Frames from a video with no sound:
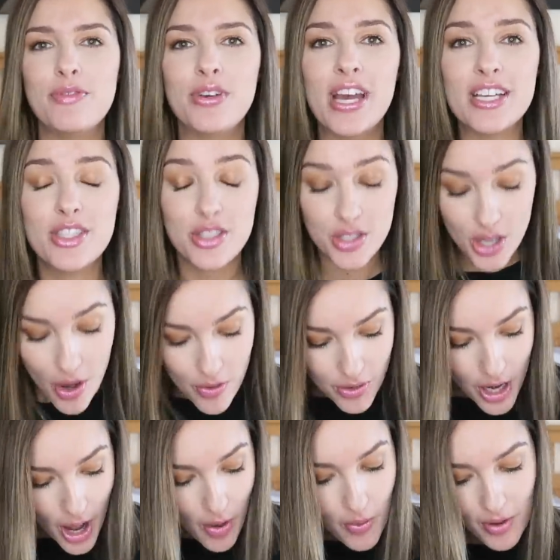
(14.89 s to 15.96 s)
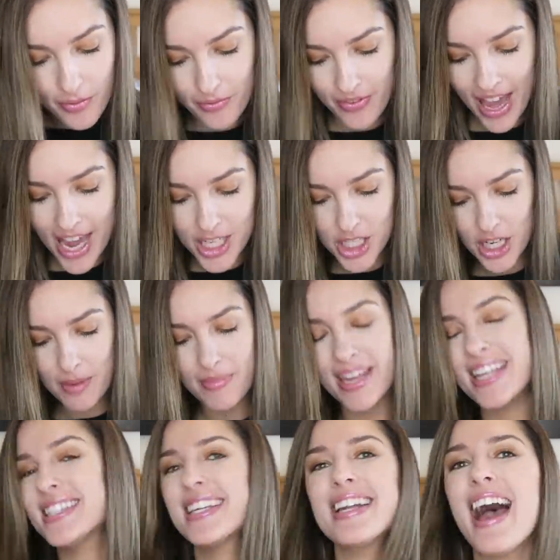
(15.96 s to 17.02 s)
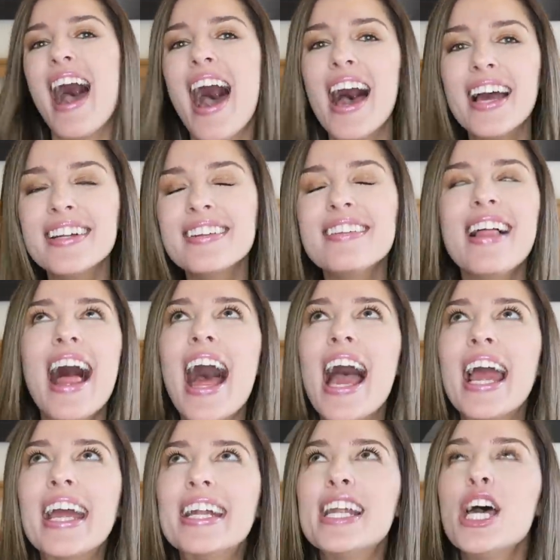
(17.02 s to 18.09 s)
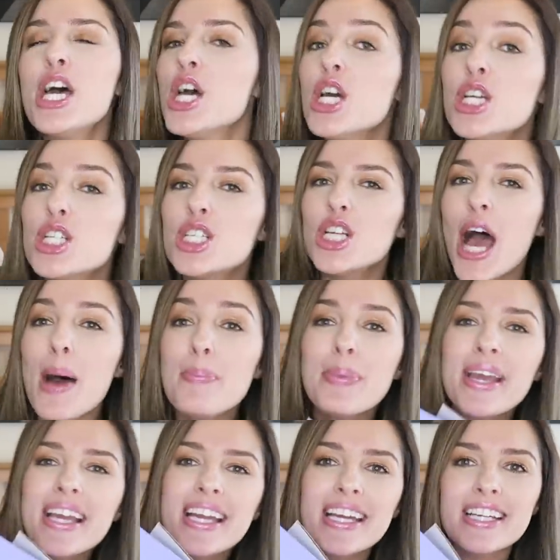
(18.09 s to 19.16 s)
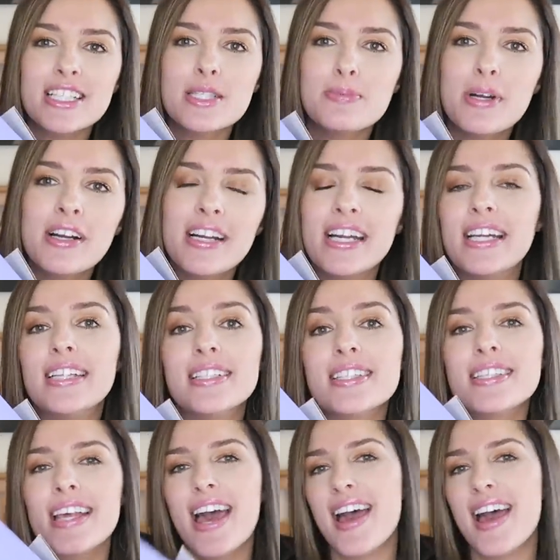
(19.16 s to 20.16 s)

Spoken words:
If you guys don't know, Fashom is an online shopping experience.